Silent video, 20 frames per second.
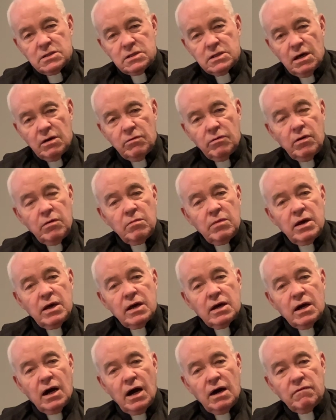so we
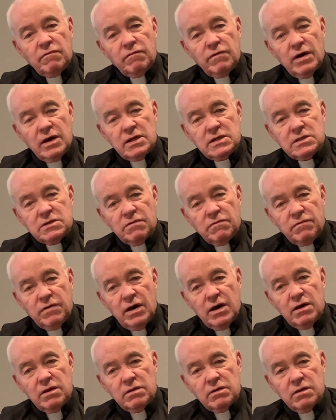meet God face to
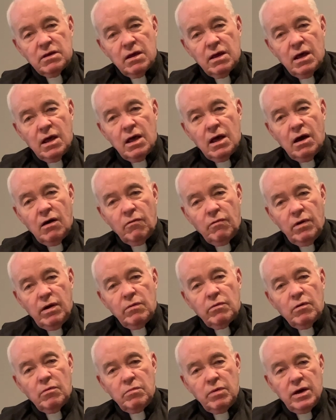face. We
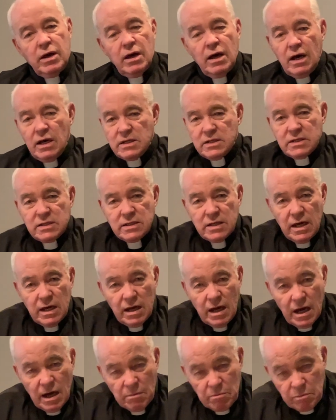will be
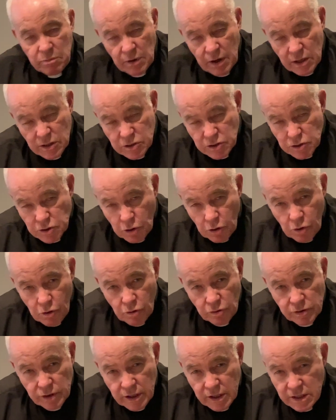a
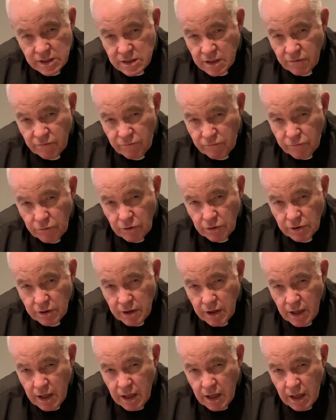soul that is
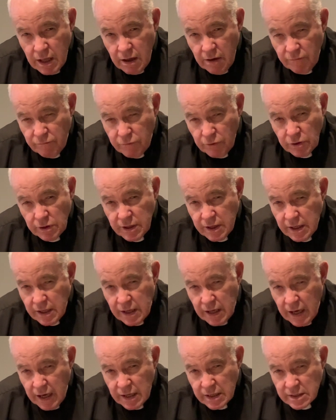fully
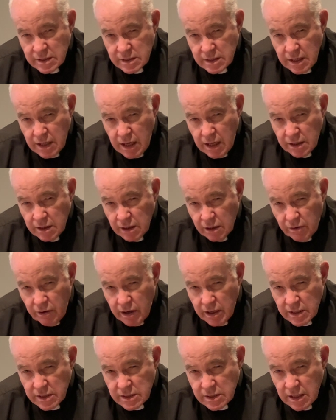encased in the
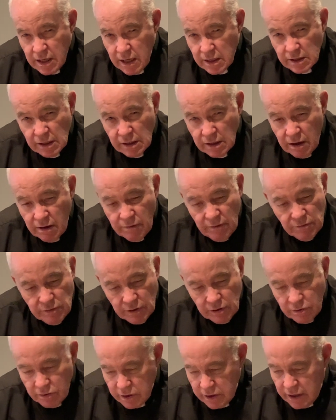grace and the love of the
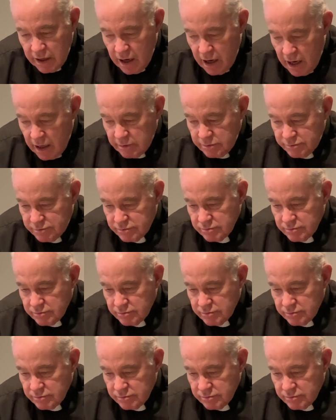good God.